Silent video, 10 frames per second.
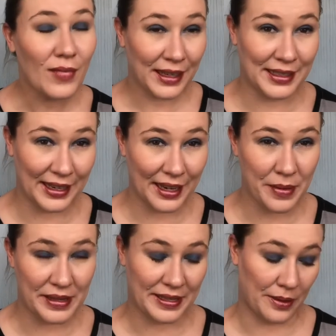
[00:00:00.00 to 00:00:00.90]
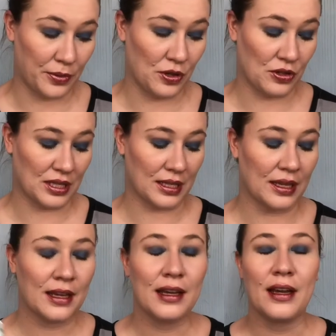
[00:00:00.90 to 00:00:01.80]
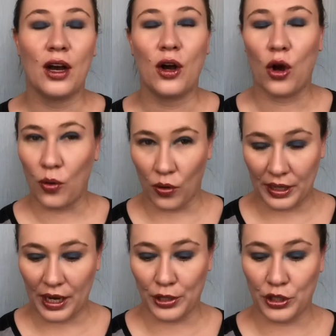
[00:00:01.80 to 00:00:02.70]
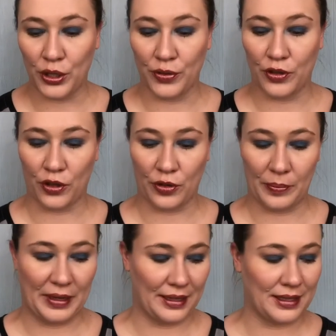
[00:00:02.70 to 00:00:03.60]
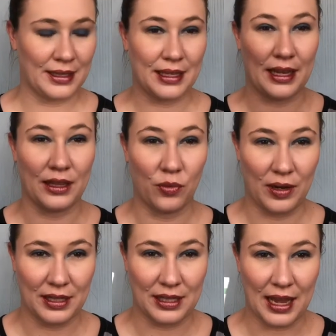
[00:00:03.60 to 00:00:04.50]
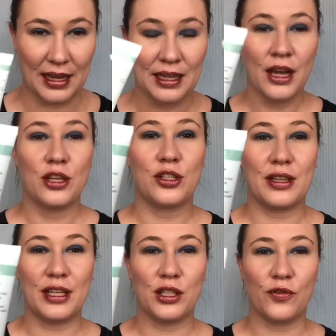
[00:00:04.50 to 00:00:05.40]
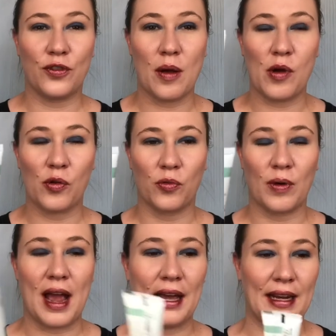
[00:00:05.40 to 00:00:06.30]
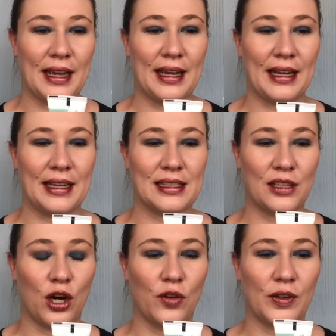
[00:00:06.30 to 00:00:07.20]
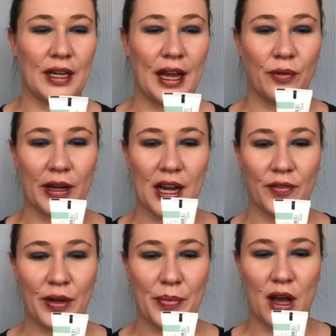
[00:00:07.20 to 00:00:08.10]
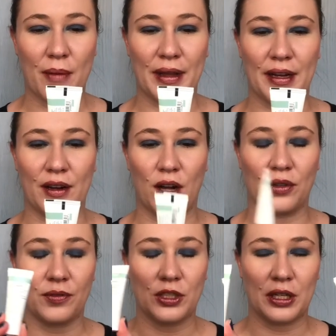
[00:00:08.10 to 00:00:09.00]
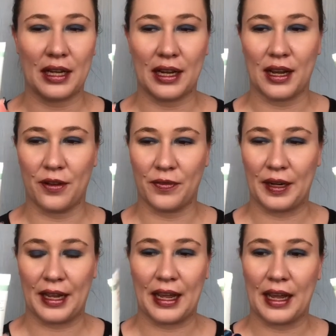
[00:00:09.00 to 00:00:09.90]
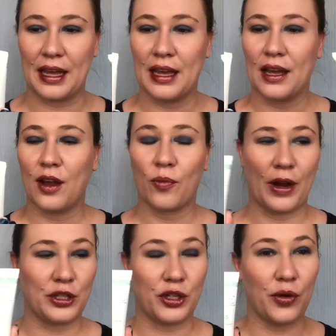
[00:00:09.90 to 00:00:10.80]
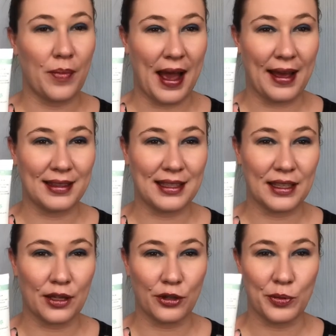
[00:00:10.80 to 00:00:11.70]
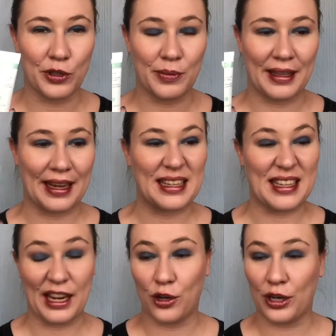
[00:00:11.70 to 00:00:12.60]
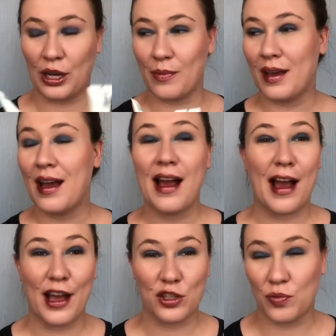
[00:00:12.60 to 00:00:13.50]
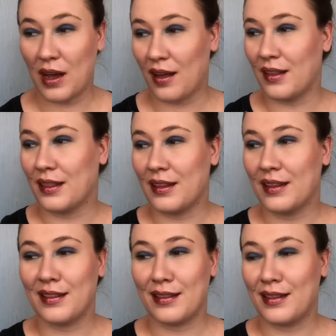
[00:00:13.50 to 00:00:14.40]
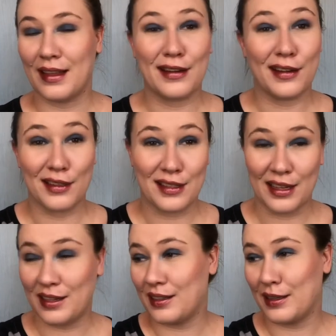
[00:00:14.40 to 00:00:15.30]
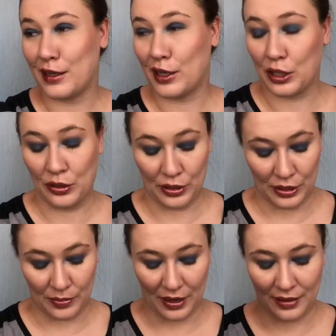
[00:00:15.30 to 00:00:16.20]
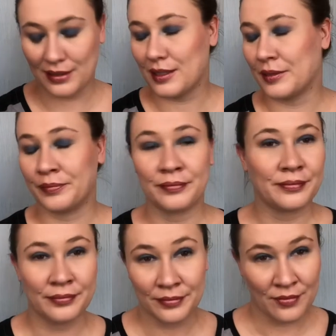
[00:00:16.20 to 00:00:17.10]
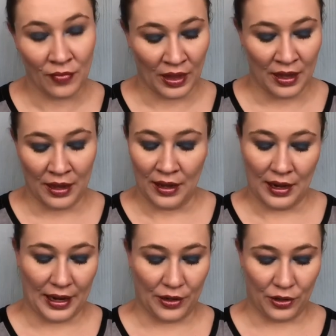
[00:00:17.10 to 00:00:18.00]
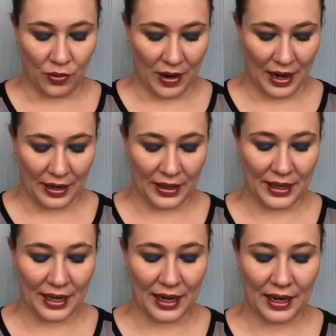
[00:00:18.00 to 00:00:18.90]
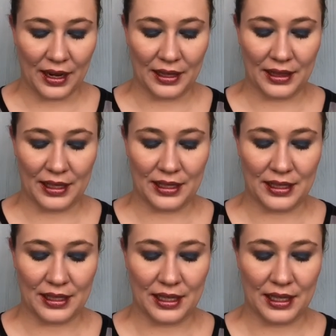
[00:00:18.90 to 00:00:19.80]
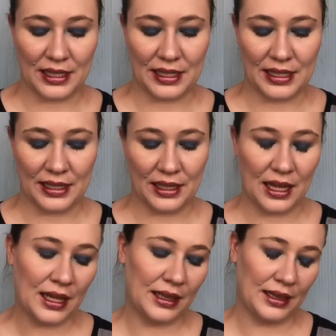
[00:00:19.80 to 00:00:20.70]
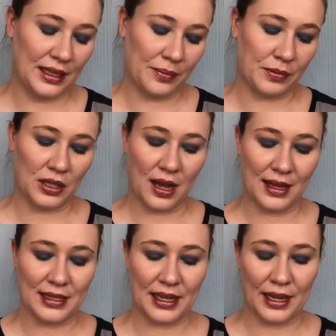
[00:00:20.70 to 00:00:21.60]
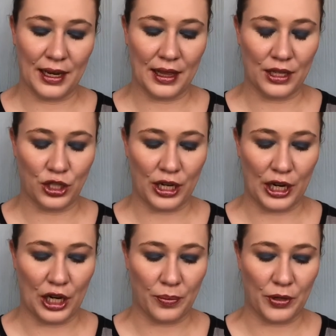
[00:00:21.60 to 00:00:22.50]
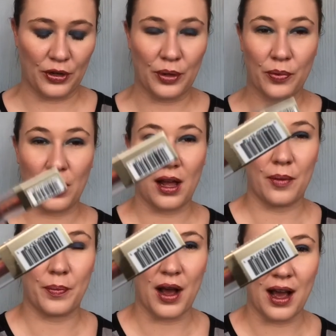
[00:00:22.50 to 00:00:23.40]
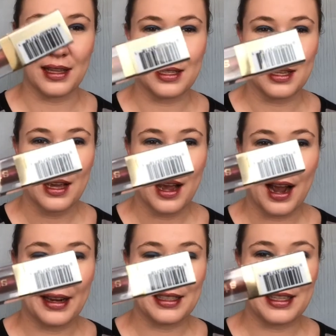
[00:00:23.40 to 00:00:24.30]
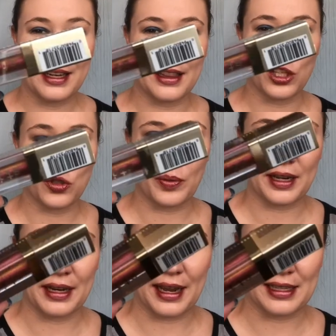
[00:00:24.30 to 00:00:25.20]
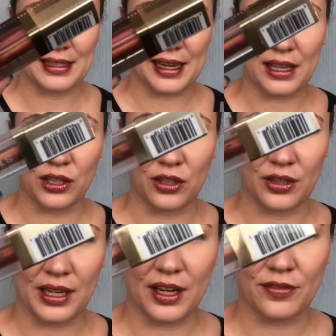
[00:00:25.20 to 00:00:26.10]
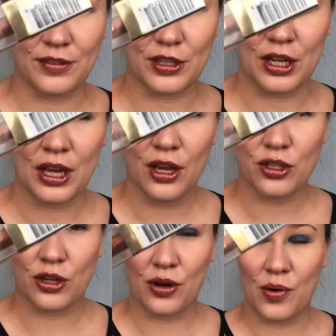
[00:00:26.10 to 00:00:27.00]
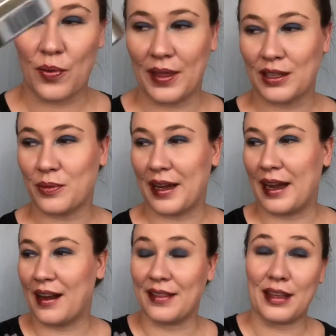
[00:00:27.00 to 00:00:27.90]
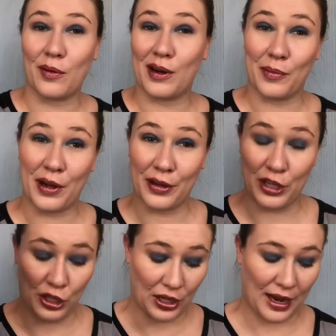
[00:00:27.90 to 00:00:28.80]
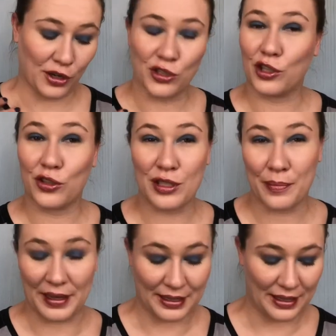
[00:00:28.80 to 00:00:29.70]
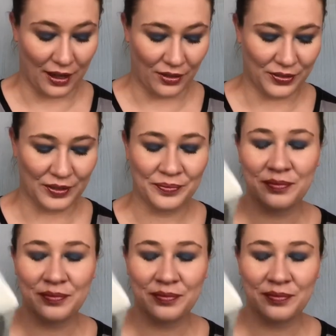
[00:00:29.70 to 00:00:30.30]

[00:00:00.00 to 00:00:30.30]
Didn't get my samples. Only got two of the three pieces in the one set. So these are from Ren. It is an overnight recovery balm and an ultra comforting rescue mask. There was supposed to be like a day cream as well. They didn't send it. They didn't include it in the box. I don't know why. Then I got this Stila lip gloss in the shade Beauty Boss. I decided this would be a nice like little gift. So that's why I got that one. I'm not going to actually use it myself.